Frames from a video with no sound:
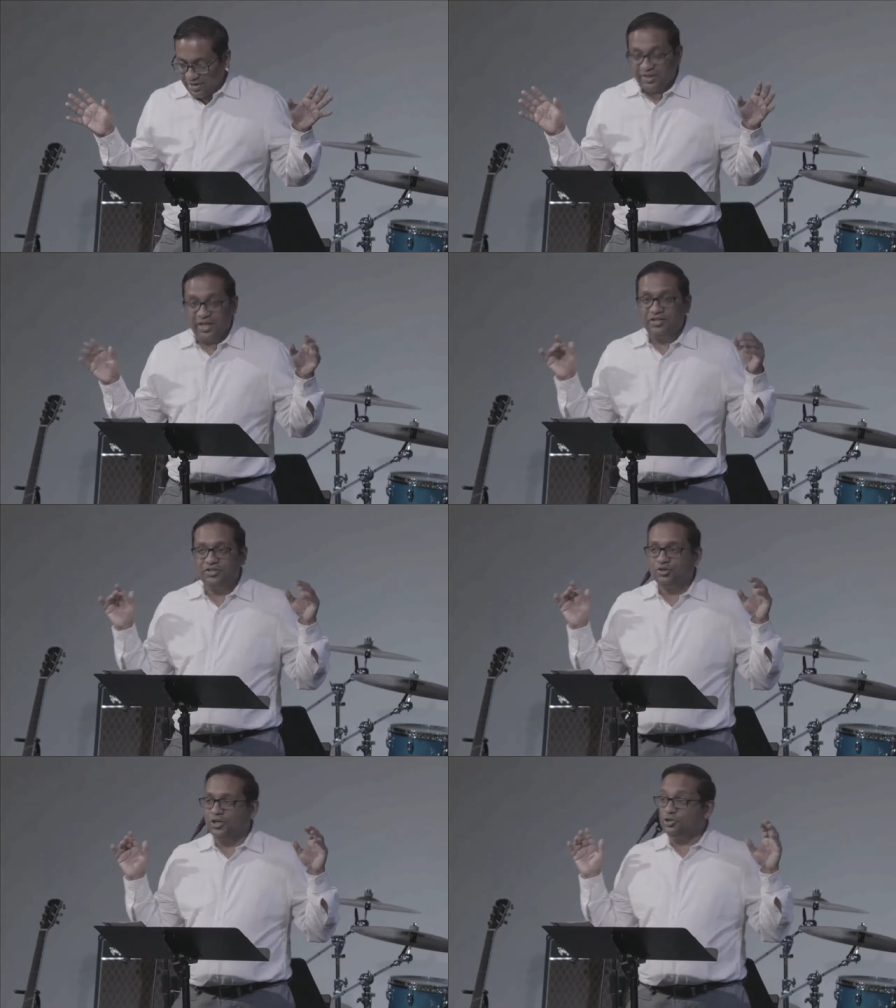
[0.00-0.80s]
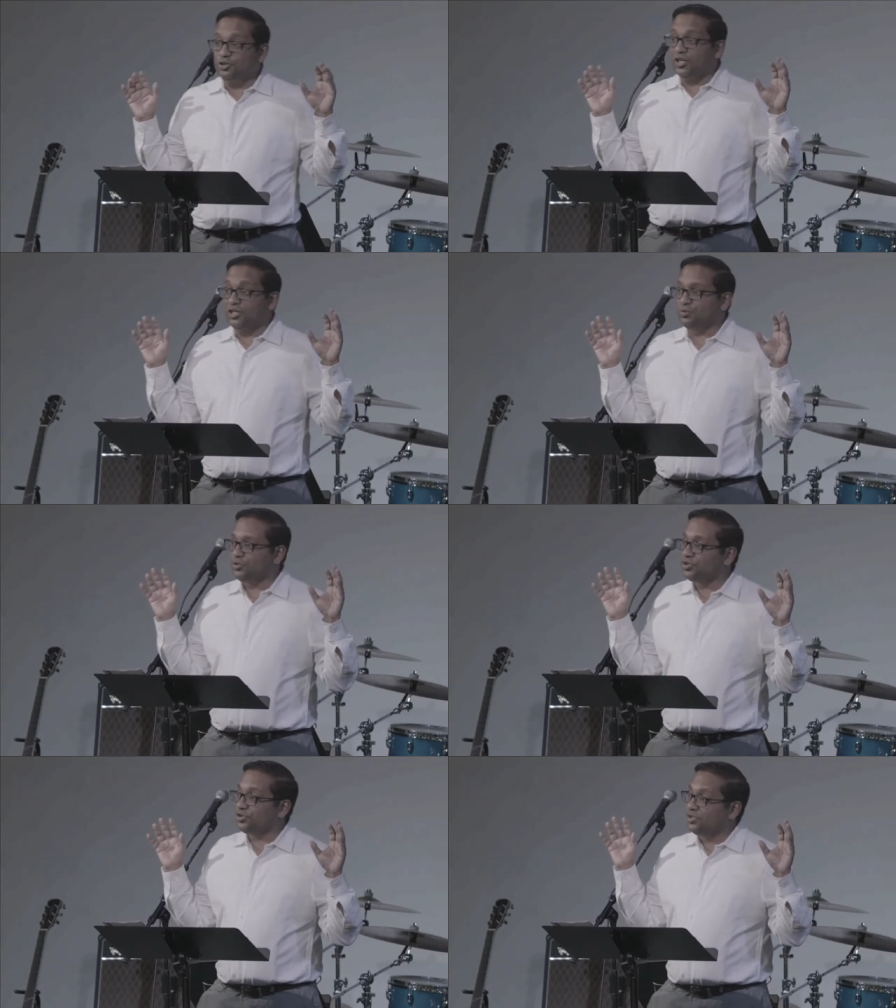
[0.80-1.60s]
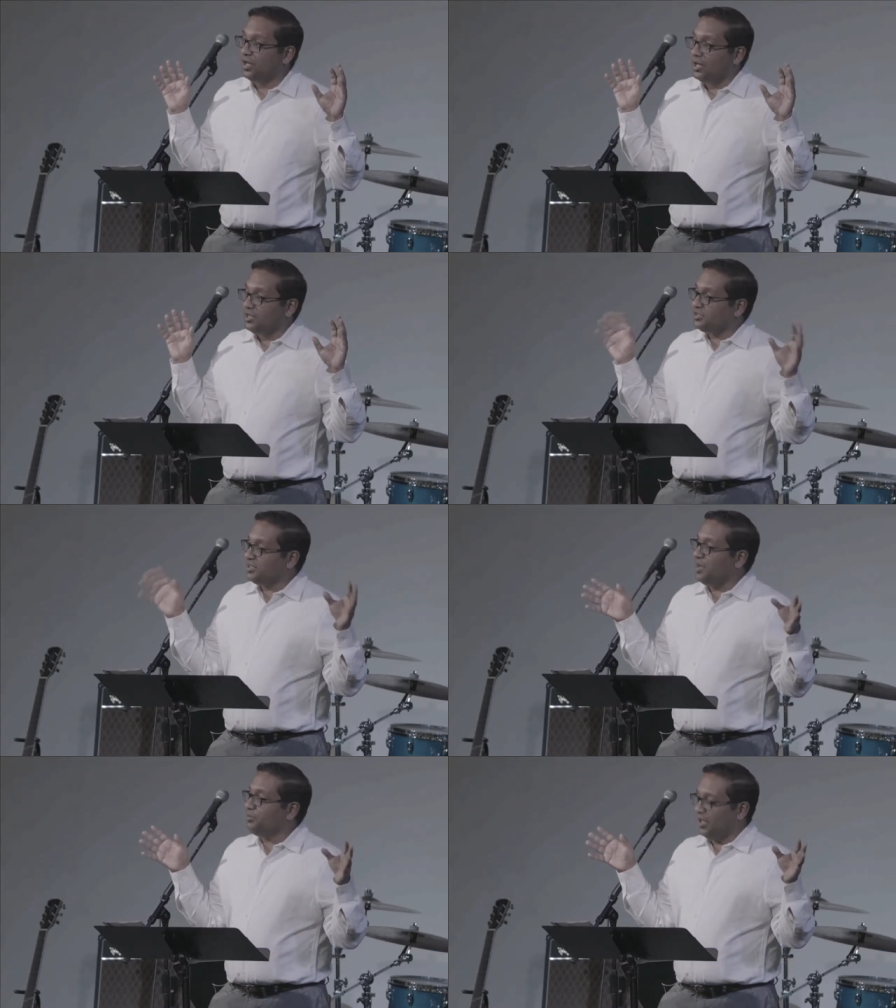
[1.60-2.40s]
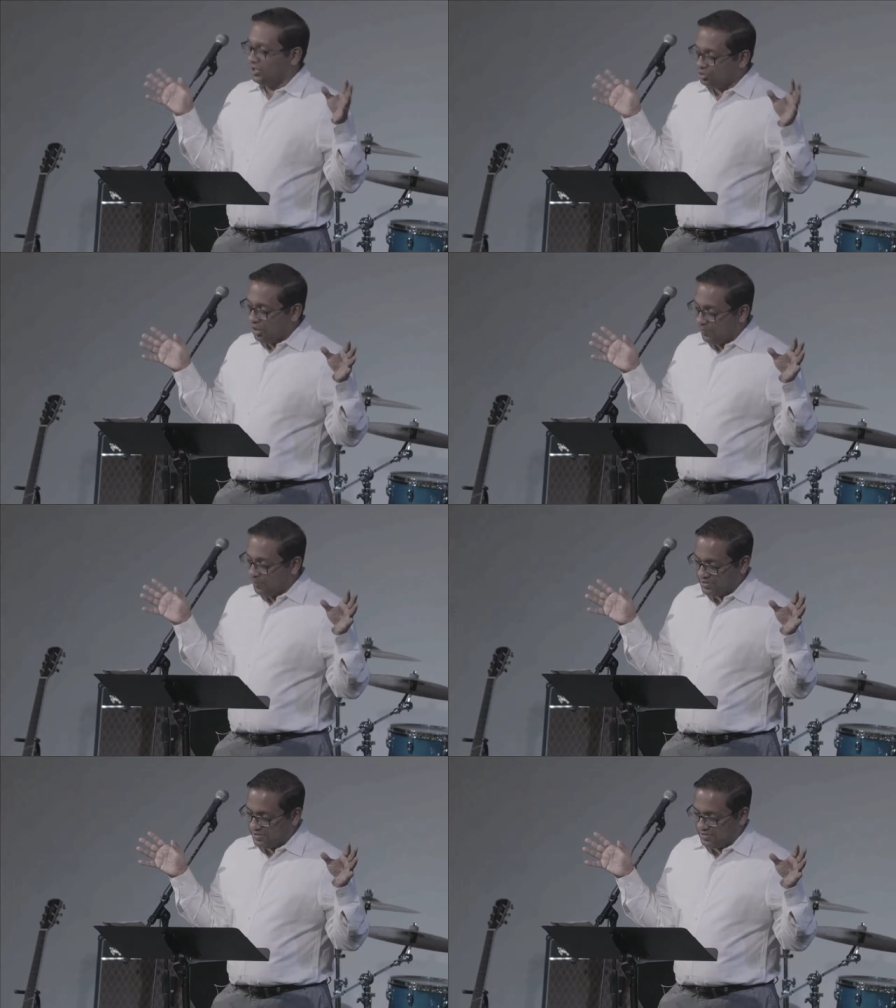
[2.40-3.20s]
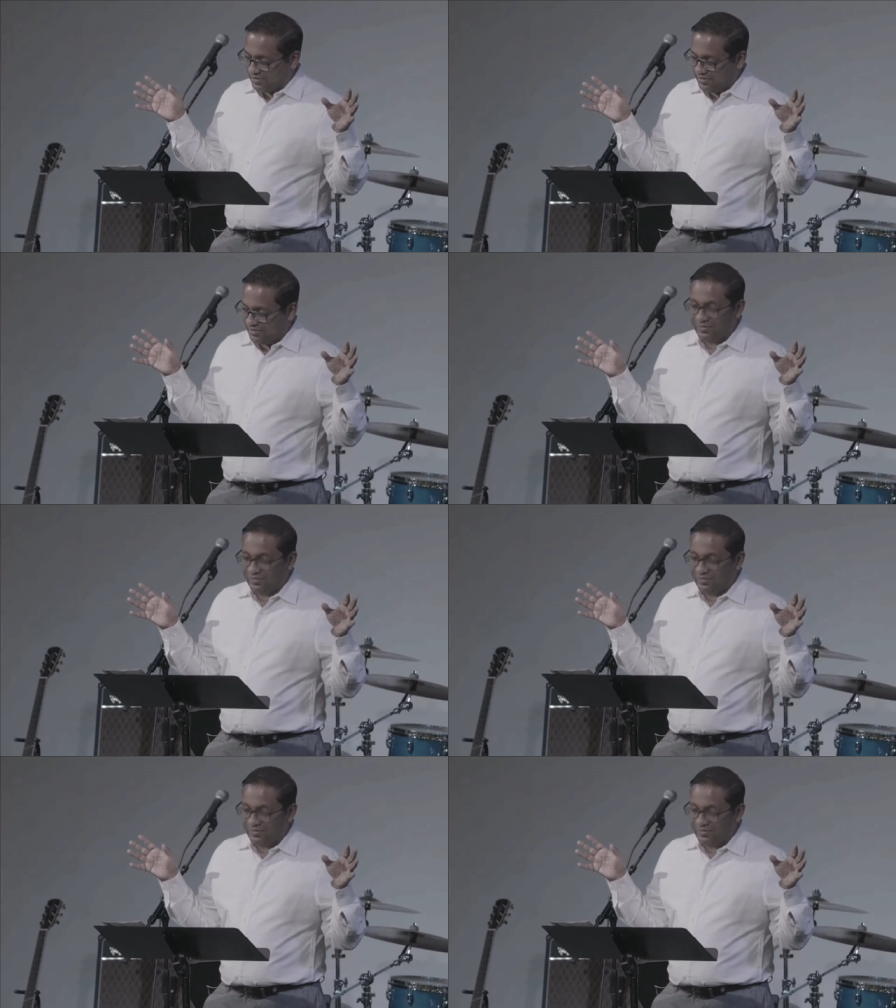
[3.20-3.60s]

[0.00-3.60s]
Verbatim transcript: These treasure chests were shaped like trumpets.